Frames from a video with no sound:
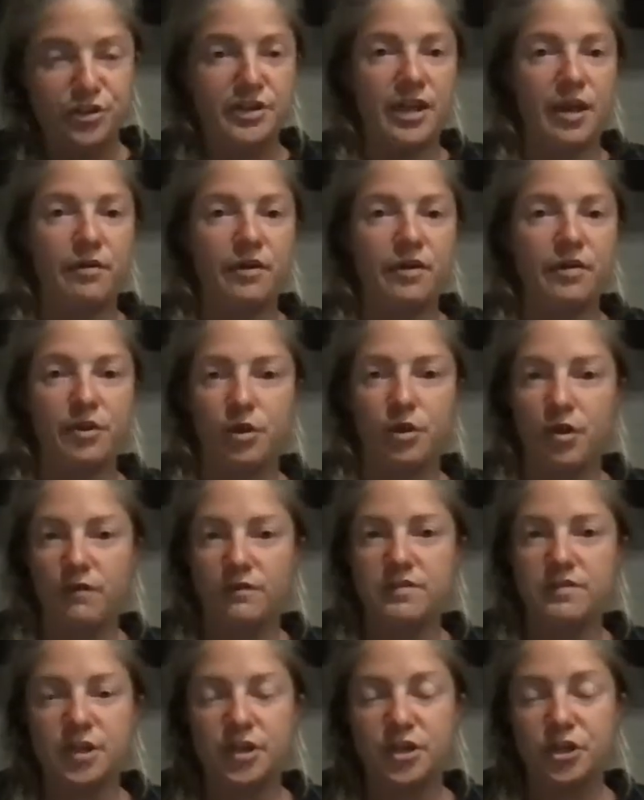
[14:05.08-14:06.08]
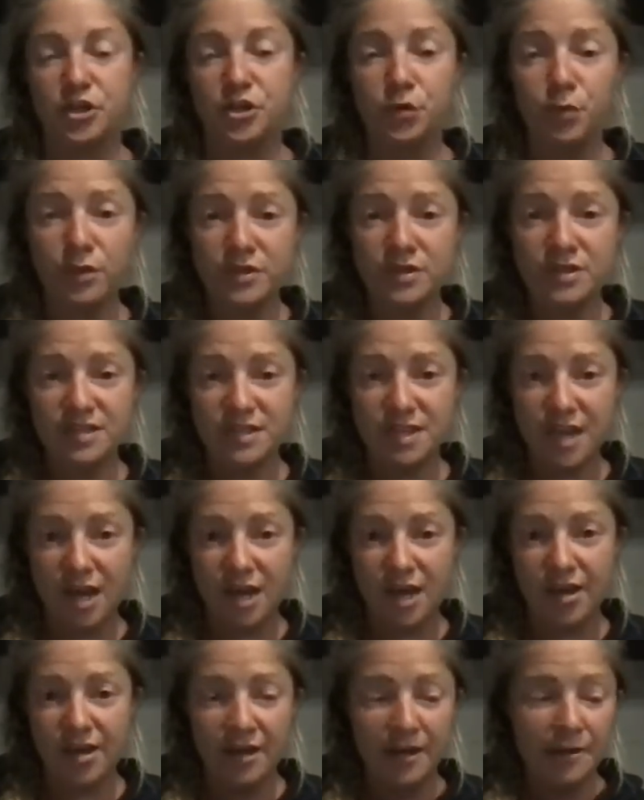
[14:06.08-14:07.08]
down. And then all of a sudden you're
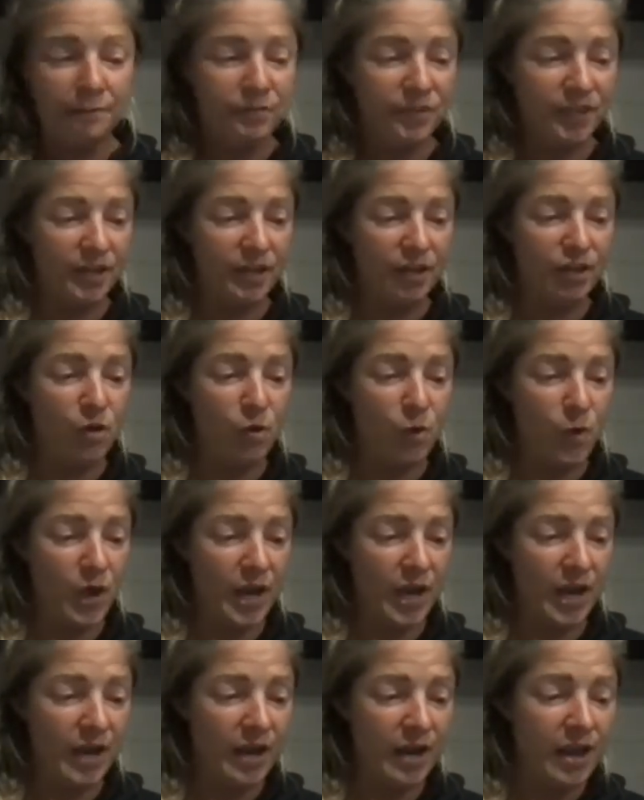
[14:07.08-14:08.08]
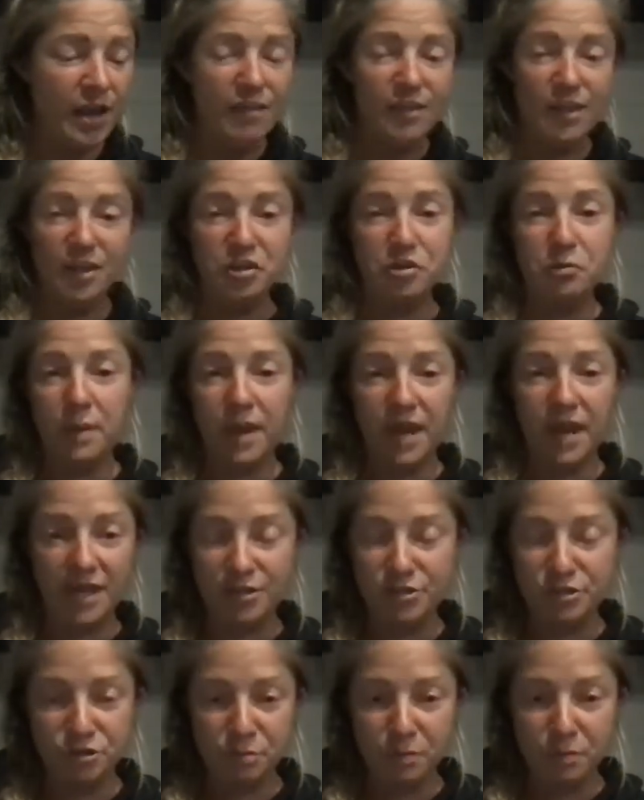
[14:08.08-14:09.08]
stuck in a coin that you paid
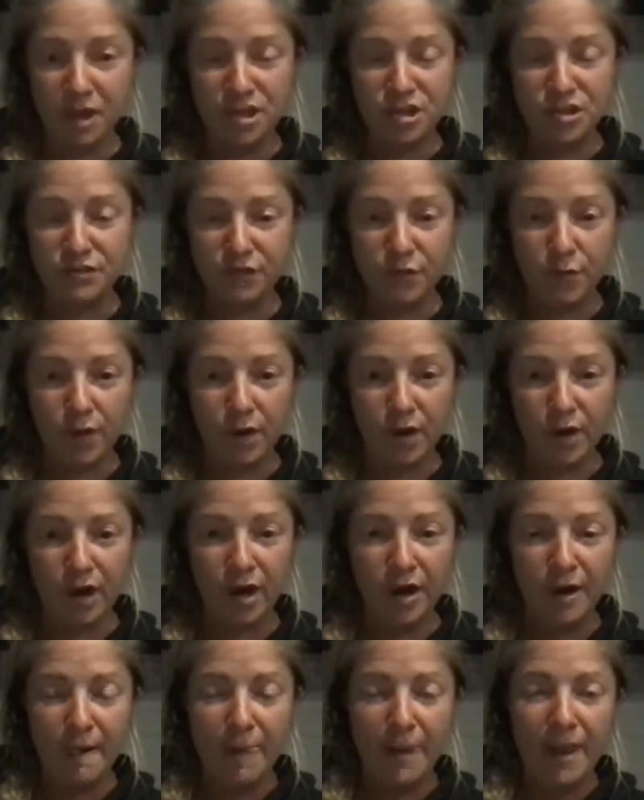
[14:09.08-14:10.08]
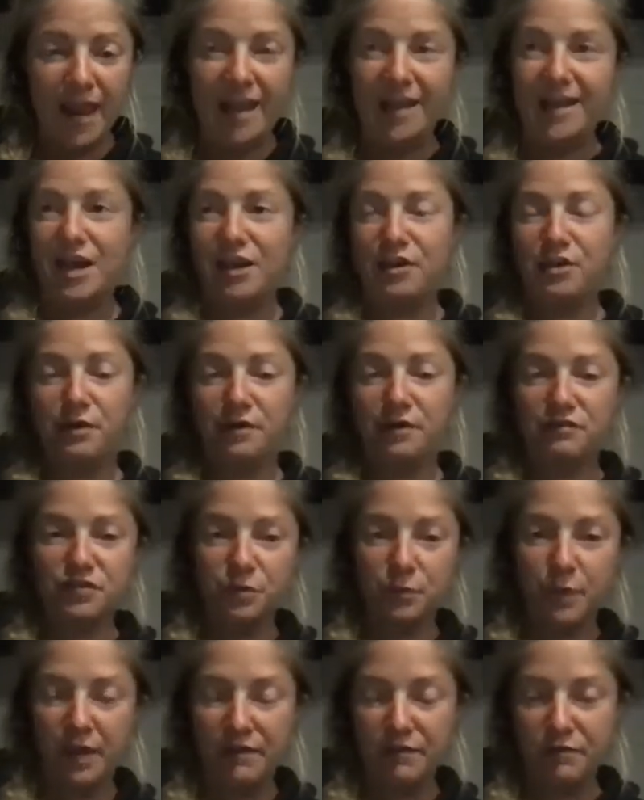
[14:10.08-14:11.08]
too much for, and now you have to
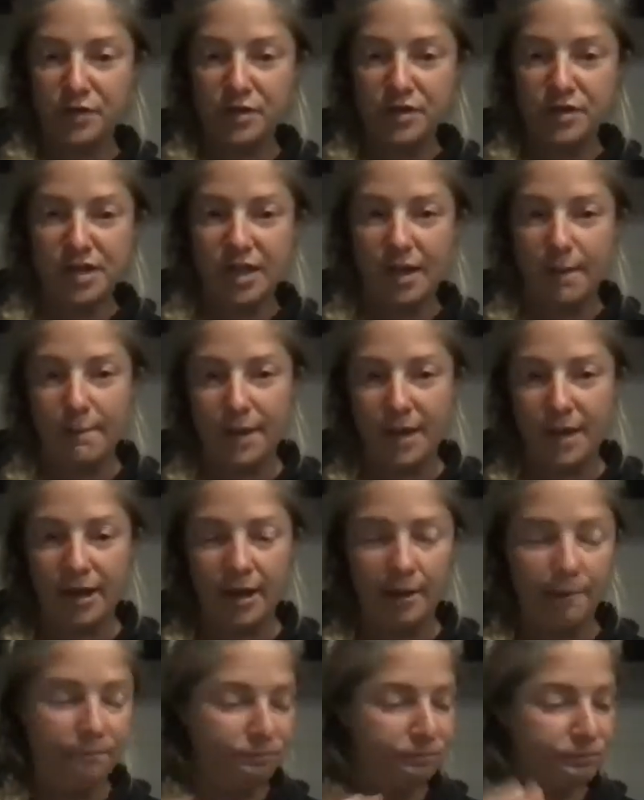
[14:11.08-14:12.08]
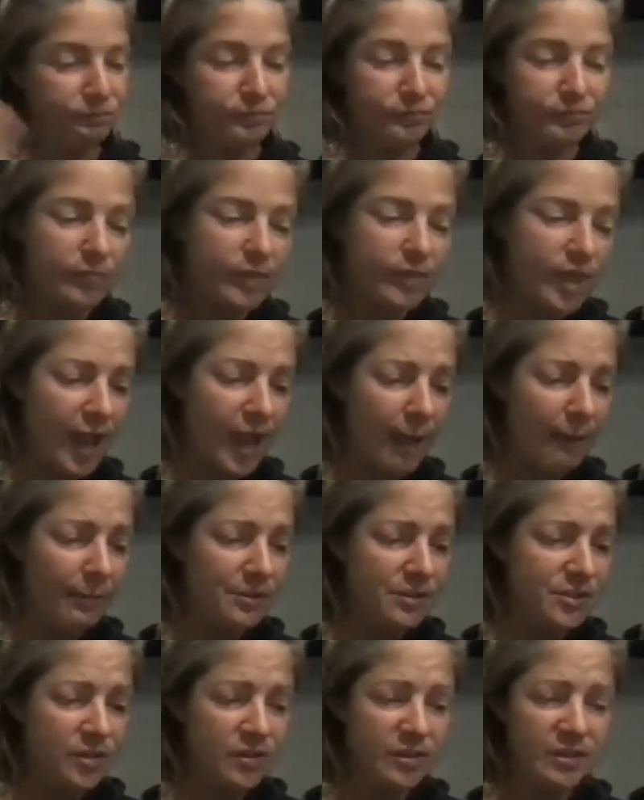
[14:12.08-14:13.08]
wait for it to come back up.
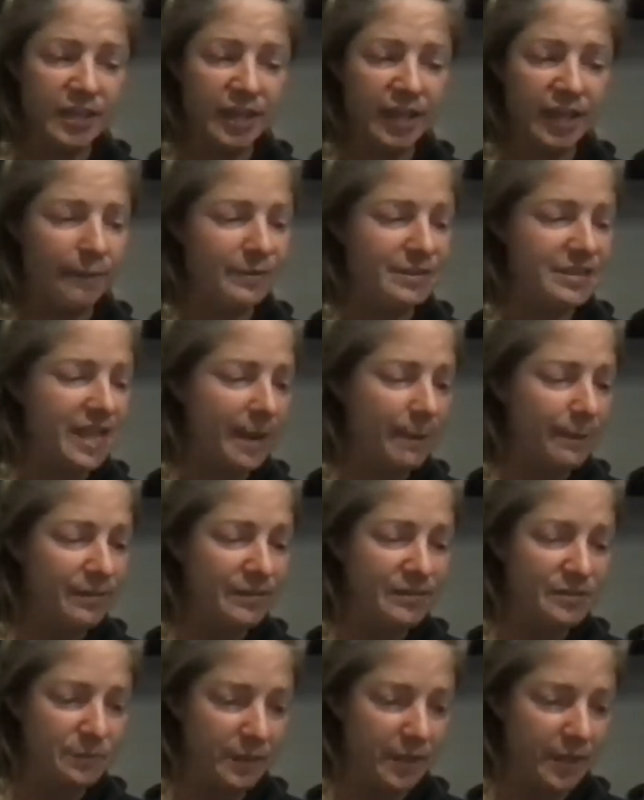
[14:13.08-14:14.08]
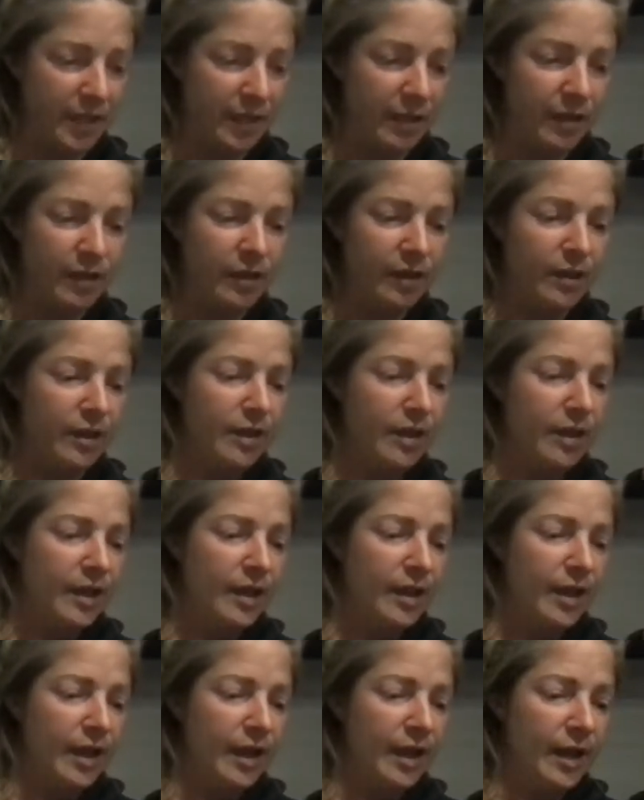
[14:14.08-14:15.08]
Happens all the time. It's happened to me.
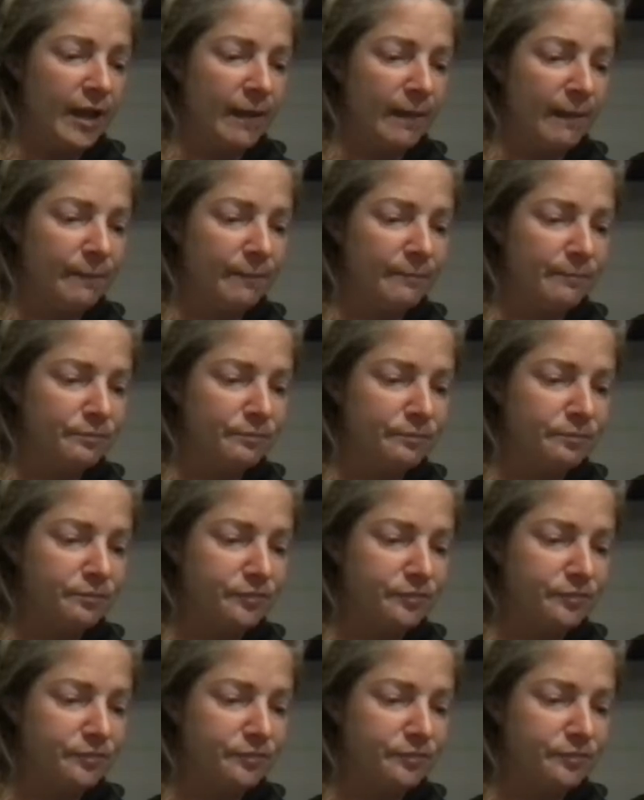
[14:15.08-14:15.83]
I